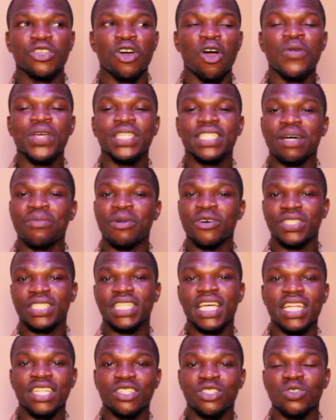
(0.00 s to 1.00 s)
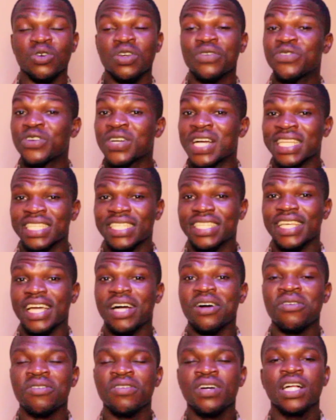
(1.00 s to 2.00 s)
always about selling. So if you can
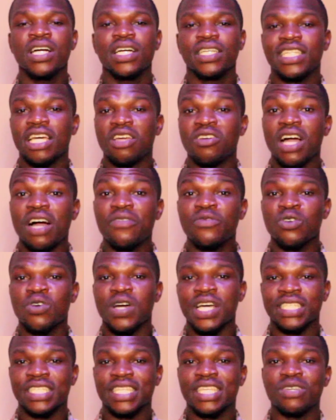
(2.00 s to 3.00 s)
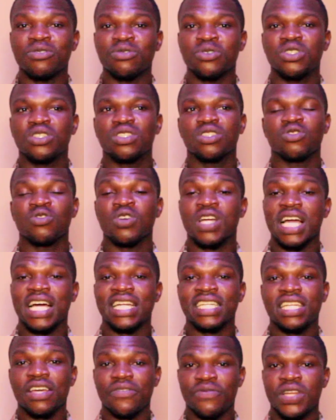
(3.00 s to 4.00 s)
sell, then you have no excuse. You
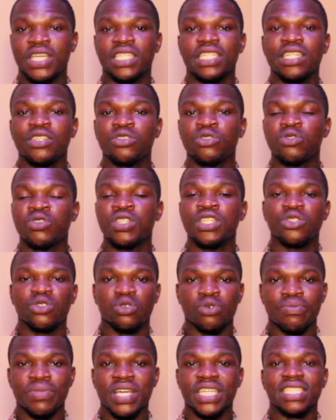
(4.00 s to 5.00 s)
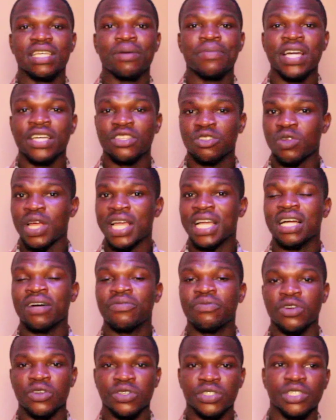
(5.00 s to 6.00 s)
can definitely do this to make some extra income
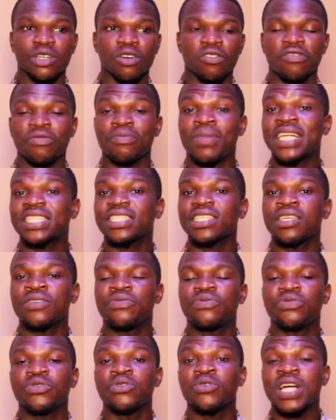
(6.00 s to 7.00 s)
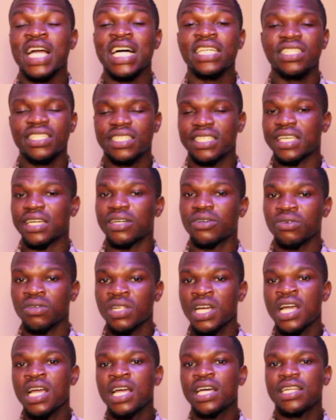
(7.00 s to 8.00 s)
for yourself. But if you can't sell,
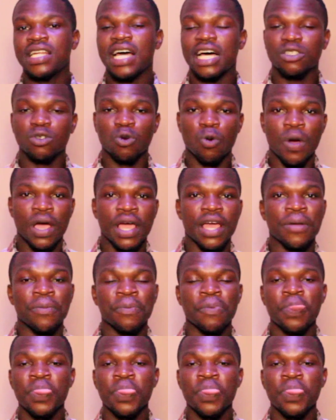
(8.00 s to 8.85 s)
that's where